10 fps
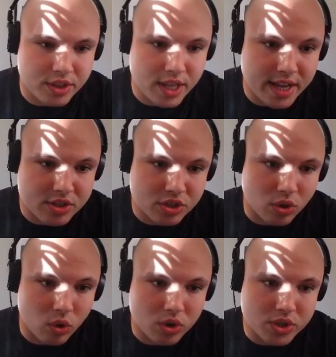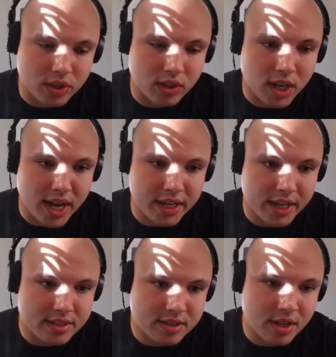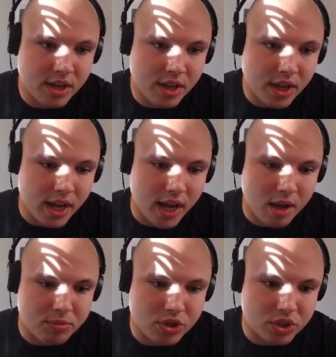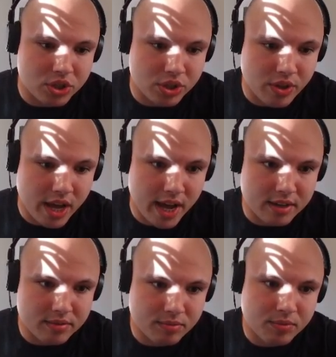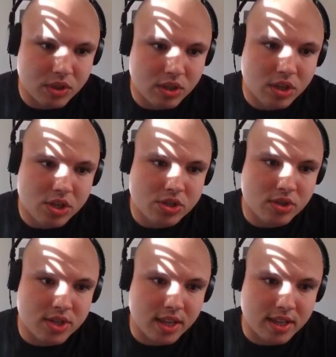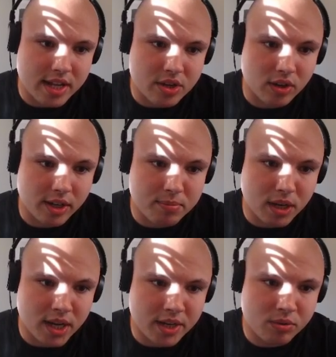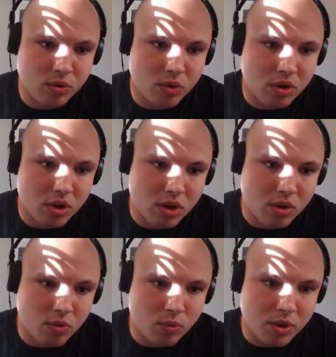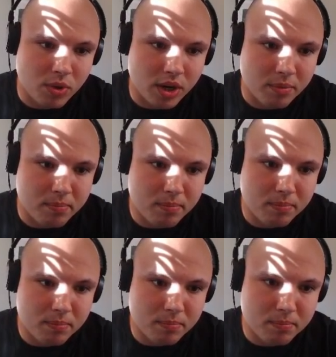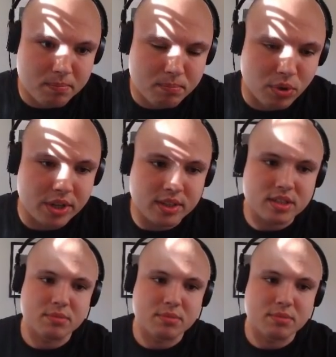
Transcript: this horizontal line as. You can do that. So say that that's our lip line. We want to bring this